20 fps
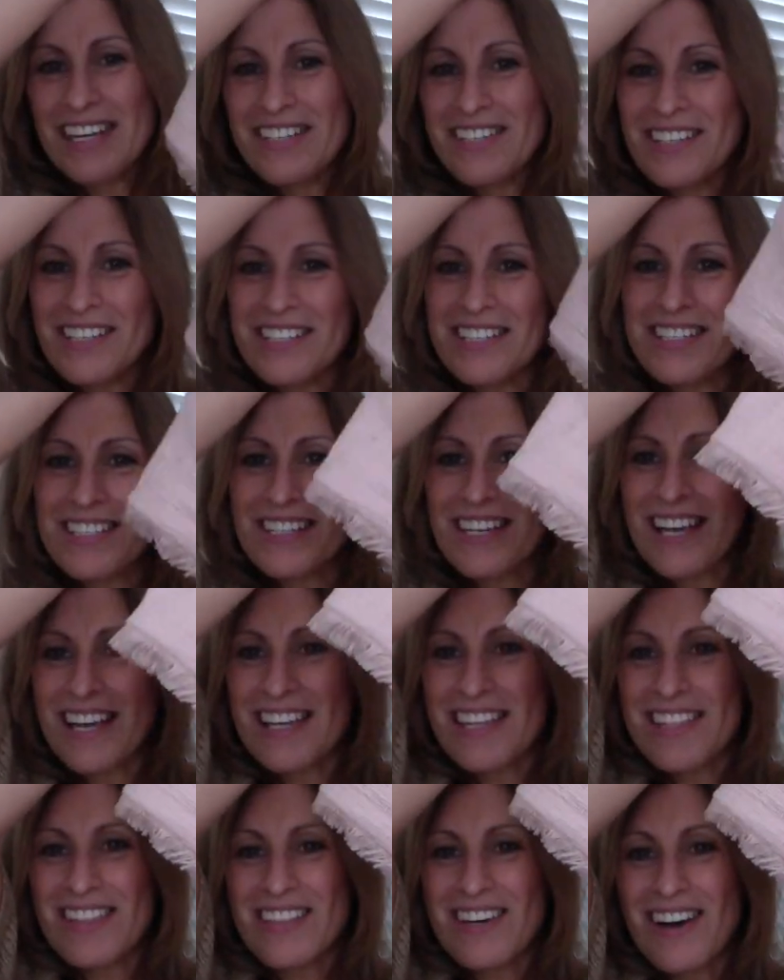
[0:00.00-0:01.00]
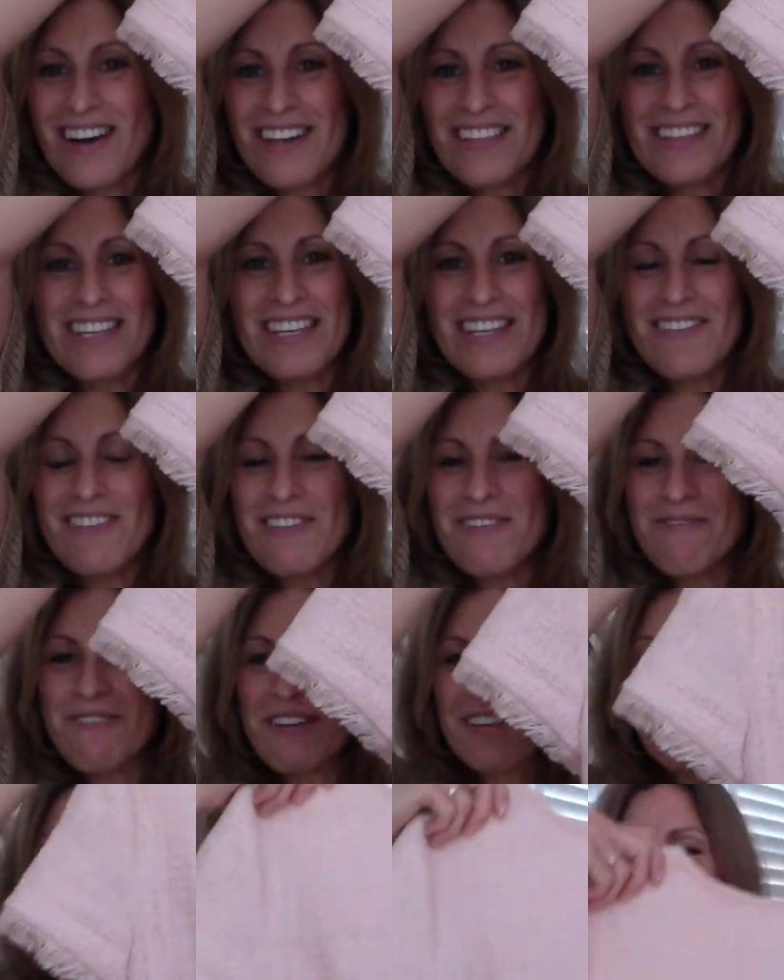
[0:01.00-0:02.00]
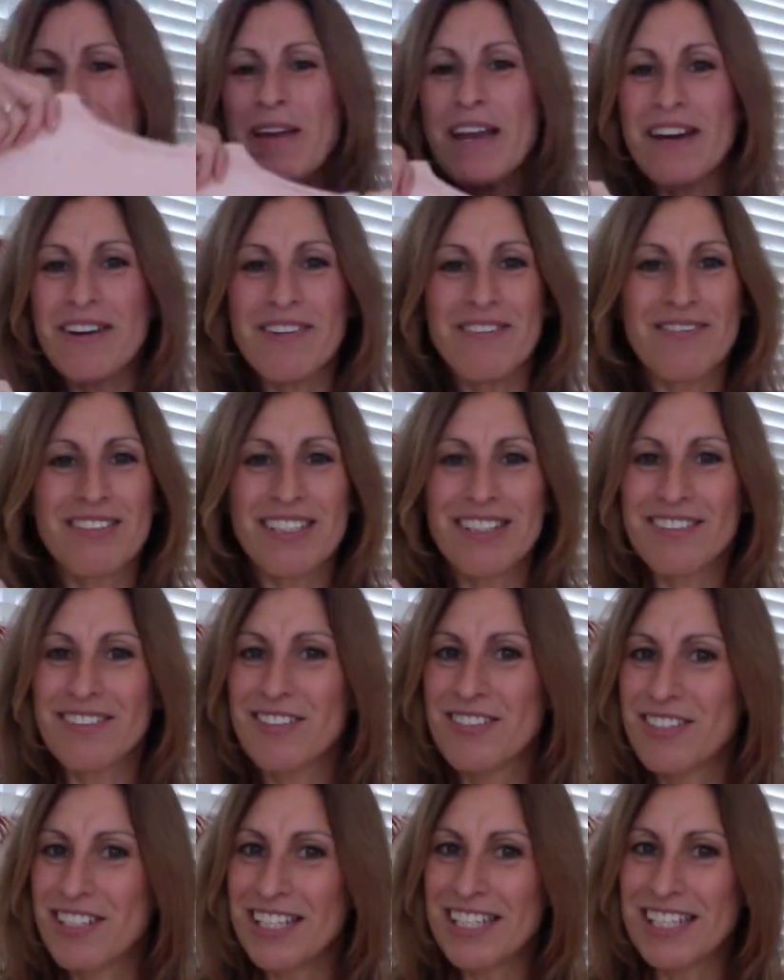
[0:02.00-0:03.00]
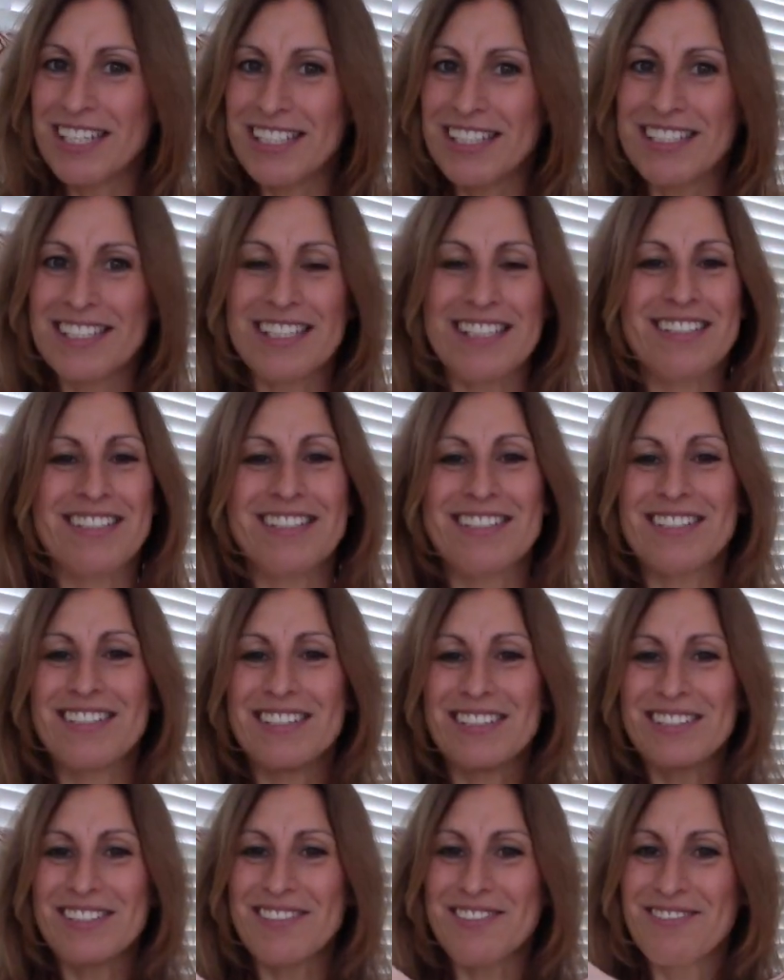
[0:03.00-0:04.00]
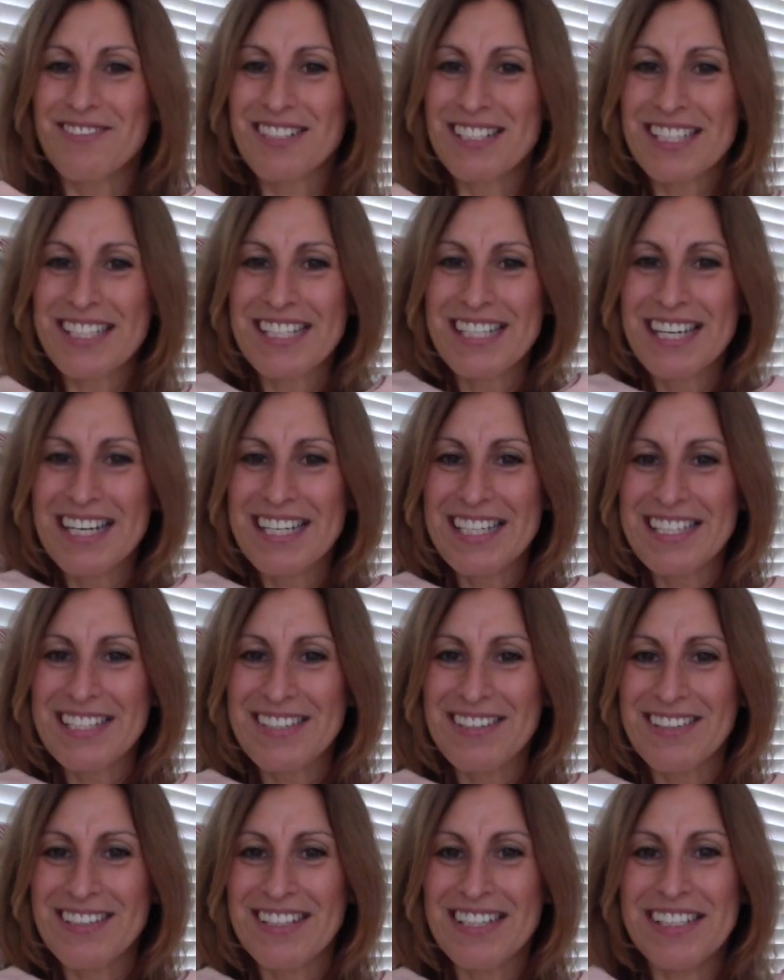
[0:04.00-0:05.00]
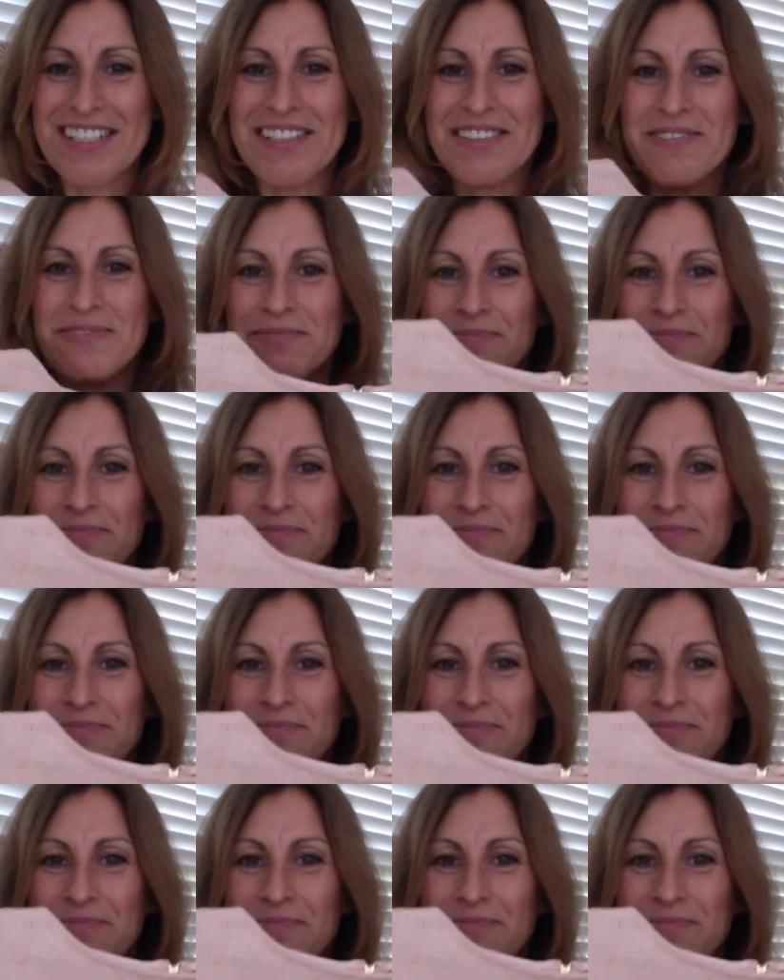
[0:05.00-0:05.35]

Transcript: I just thought even with a pair of little jeans, it just looks really nice on.